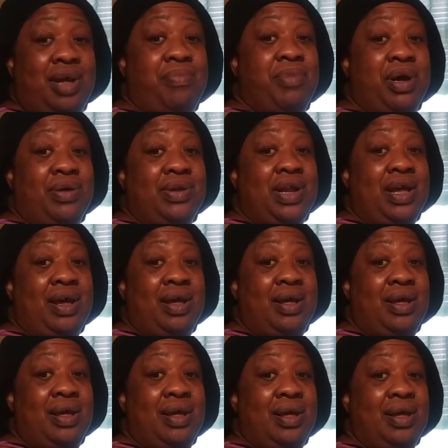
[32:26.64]
Come on now.
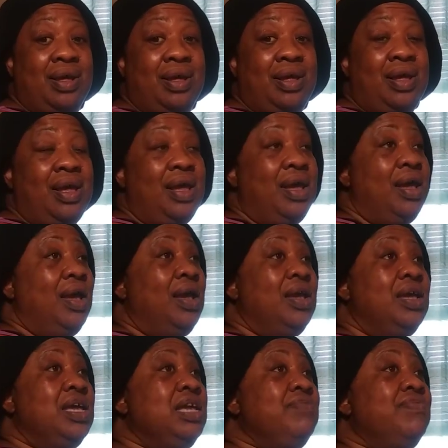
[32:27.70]

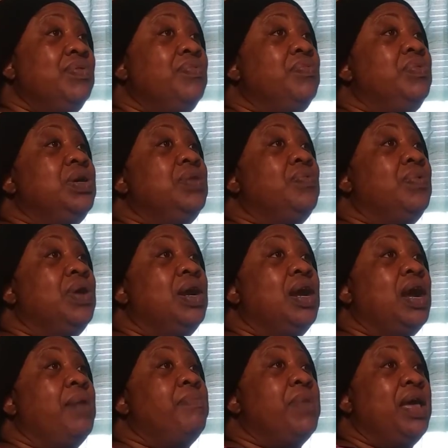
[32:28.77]
Even with
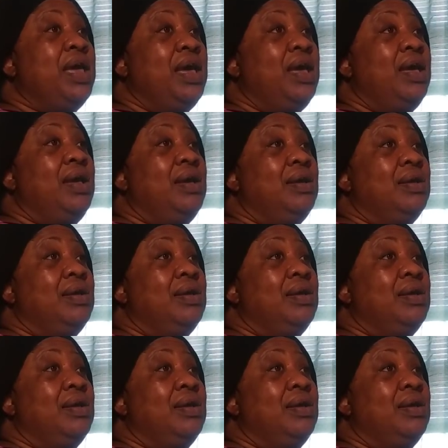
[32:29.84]
where I'm at,